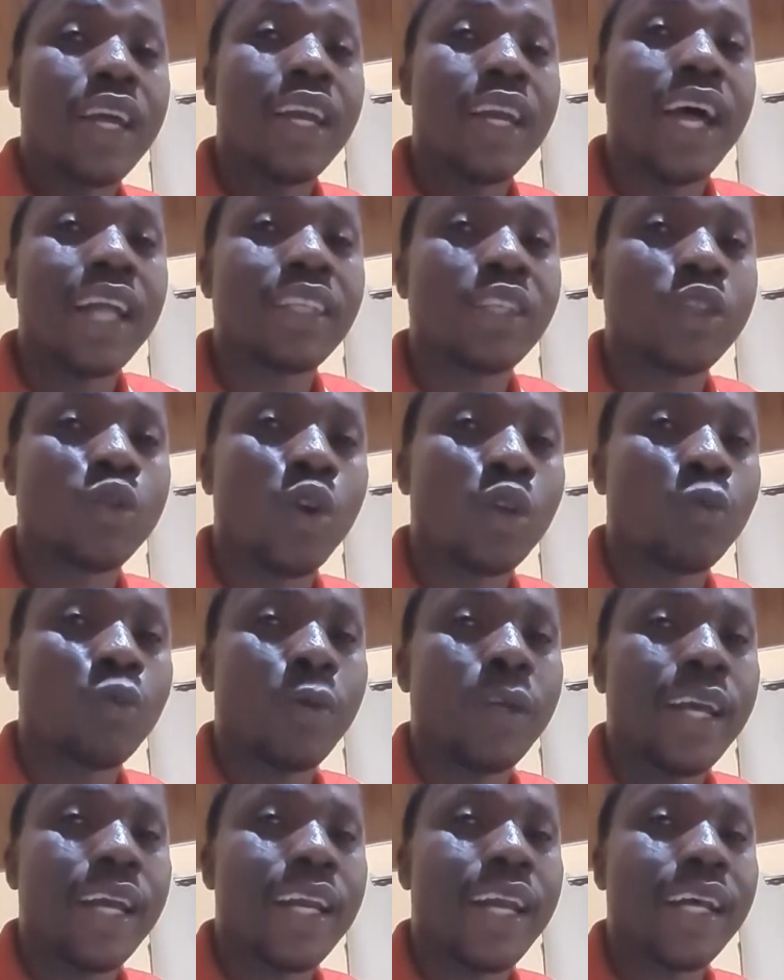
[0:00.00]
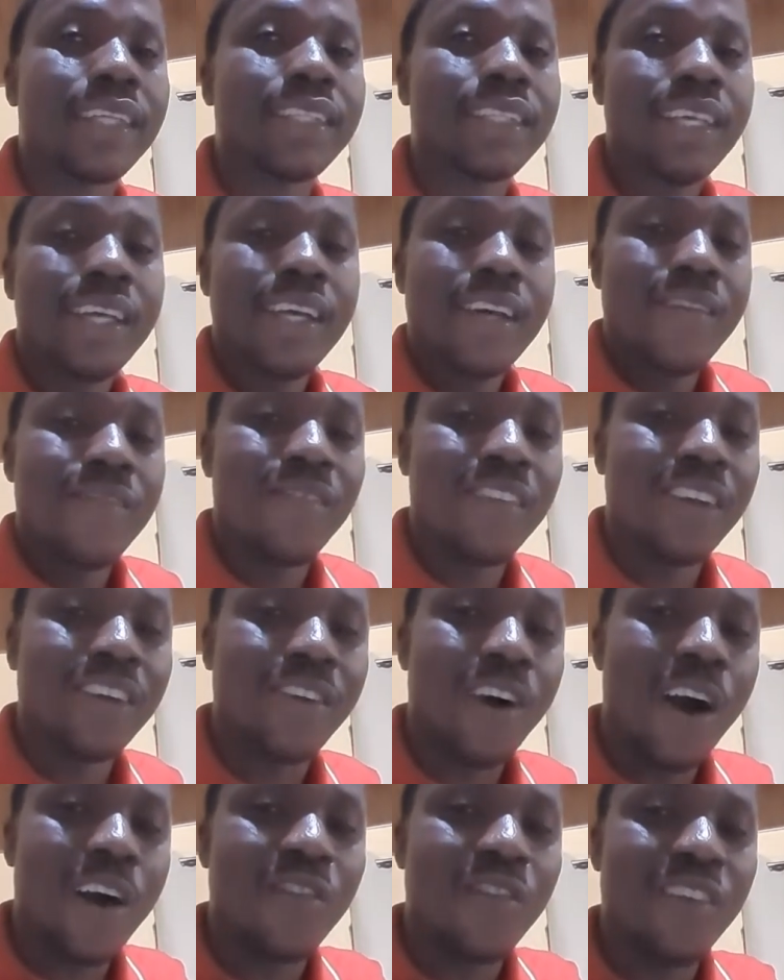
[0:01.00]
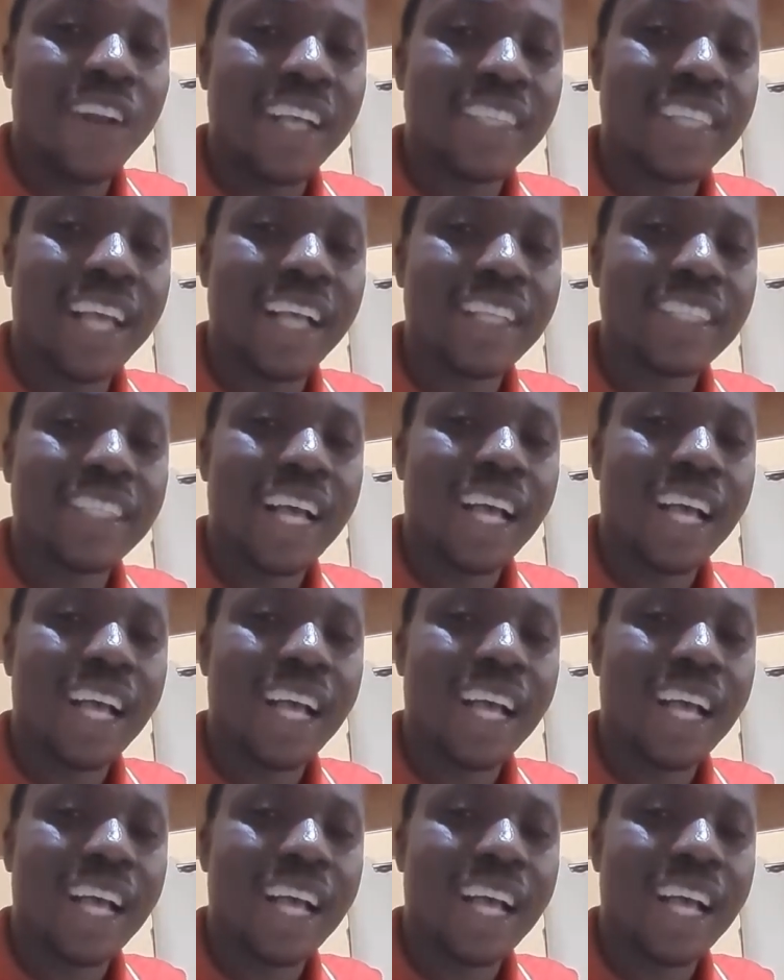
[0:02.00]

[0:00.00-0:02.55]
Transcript: And that is what prayer does. May God bless us